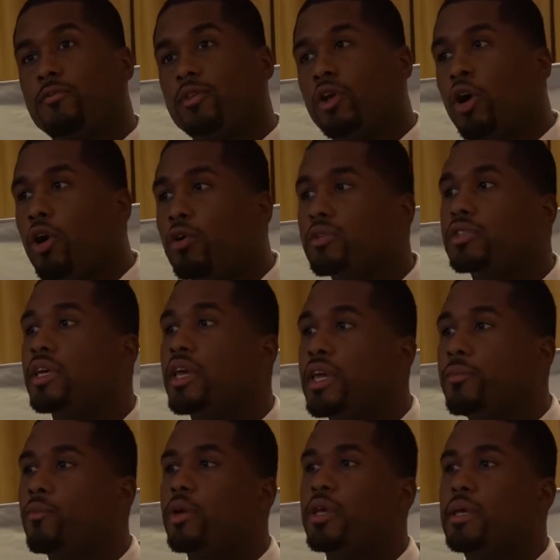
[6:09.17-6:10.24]
the whole
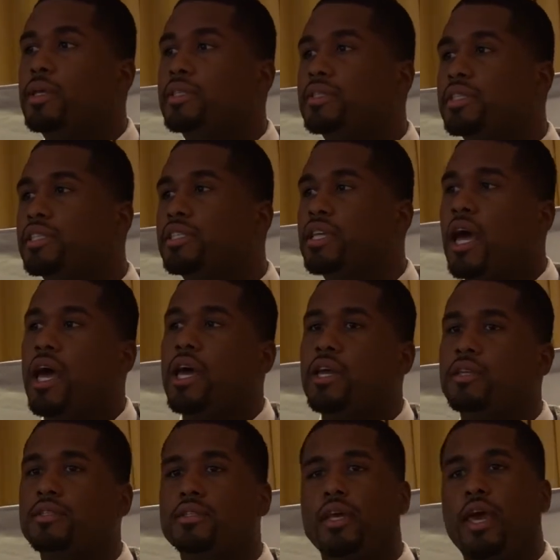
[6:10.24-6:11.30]
team wins and
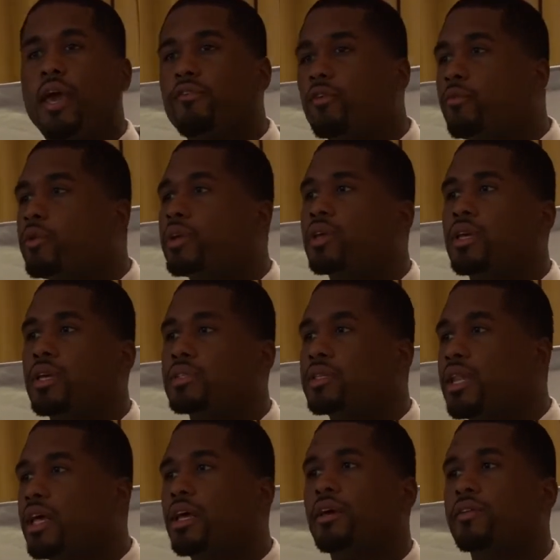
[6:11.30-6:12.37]
shines, everyone gets
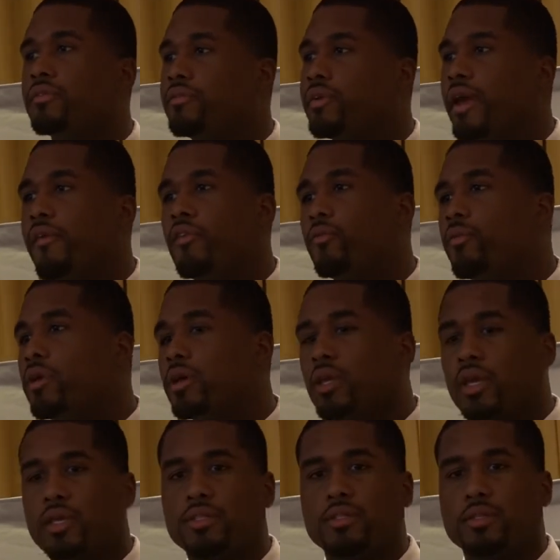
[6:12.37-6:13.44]
love. Everyone
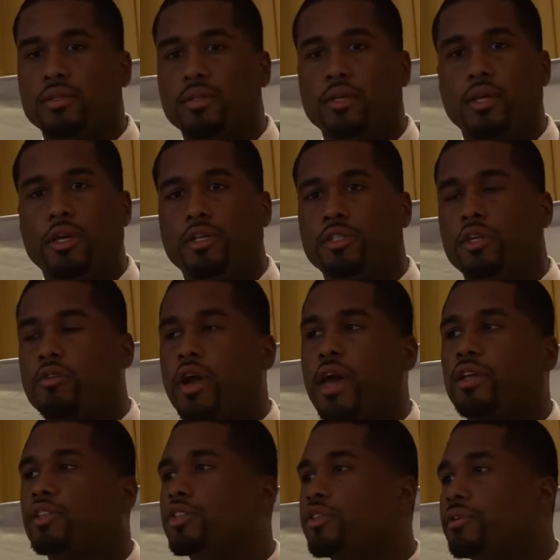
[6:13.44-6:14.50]
gets the
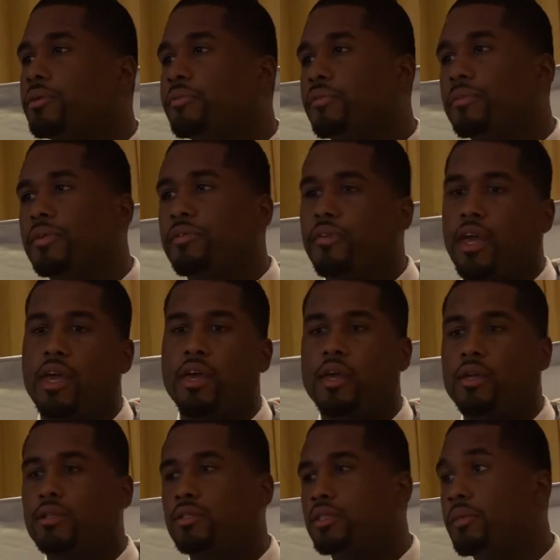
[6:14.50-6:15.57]
gratitude from the
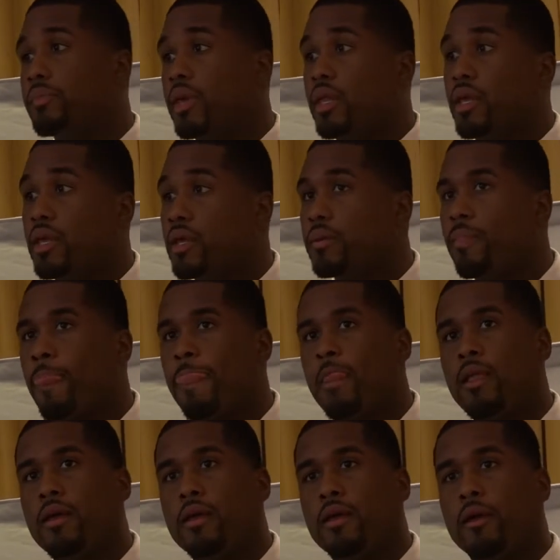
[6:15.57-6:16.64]
fans, the media.
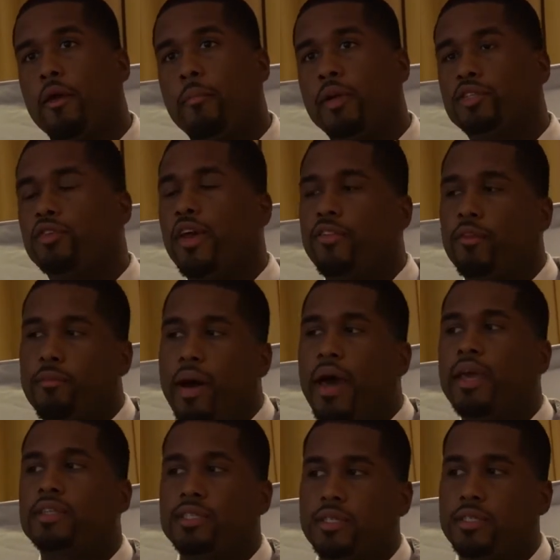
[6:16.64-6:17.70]
But you have to buy
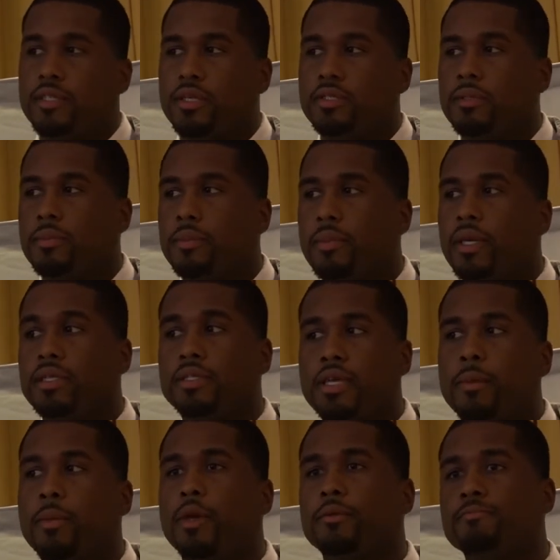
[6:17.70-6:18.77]
into the system and be a
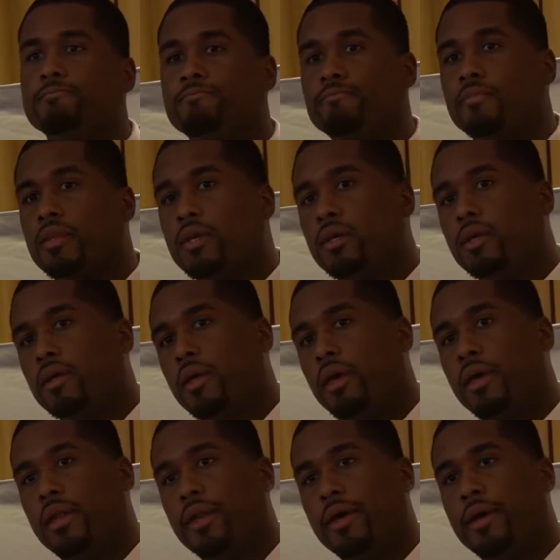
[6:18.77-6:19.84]
teammate.
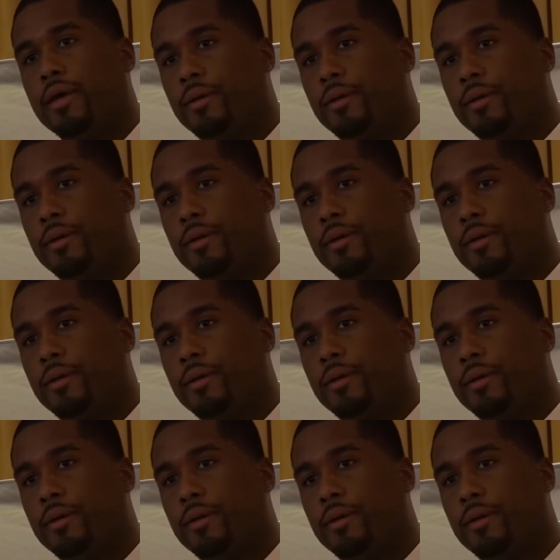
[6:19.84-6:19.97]
And